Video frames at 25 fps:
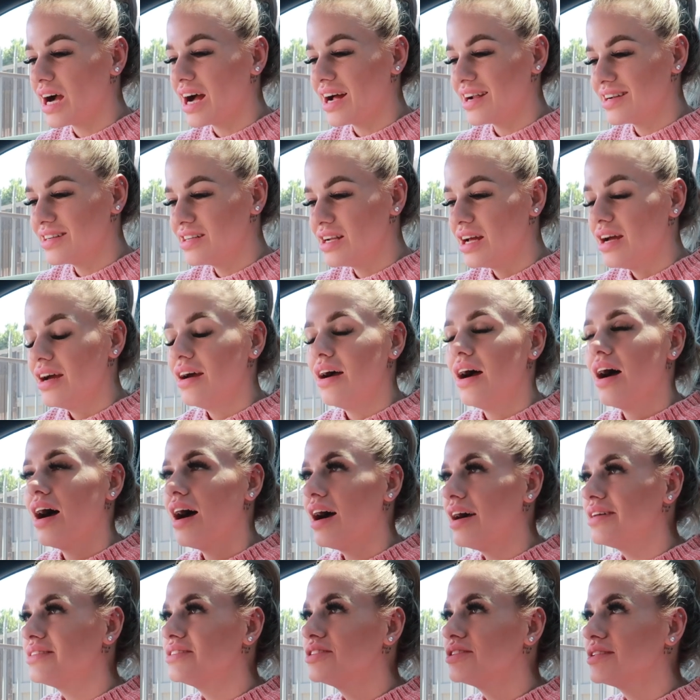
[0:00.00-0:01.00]

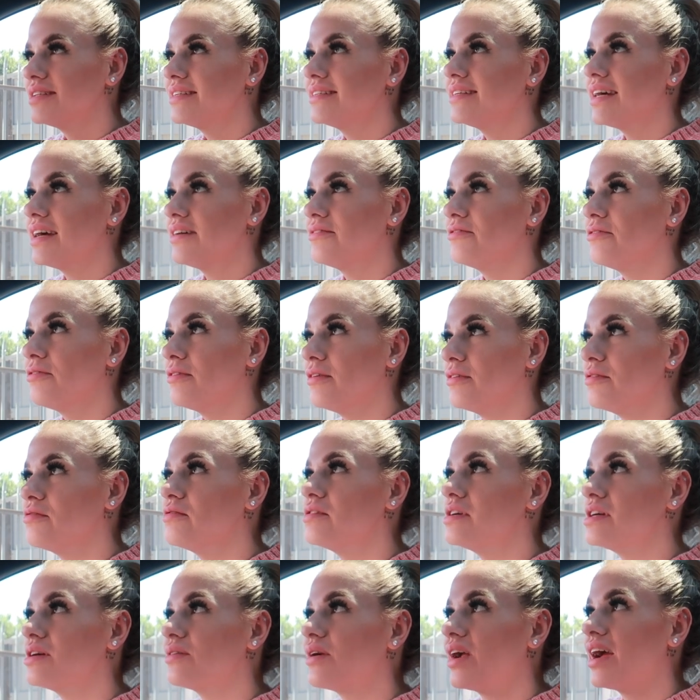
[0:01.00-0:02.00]

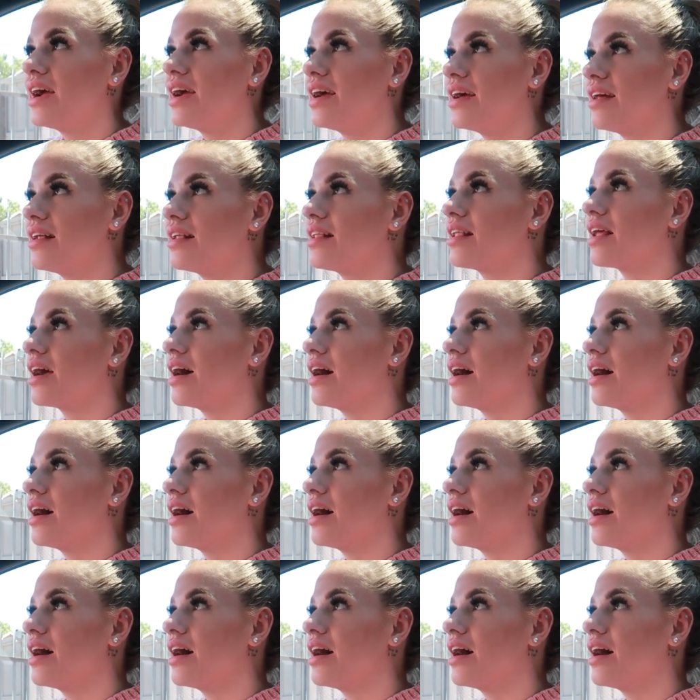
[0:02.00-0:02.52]
150 rand.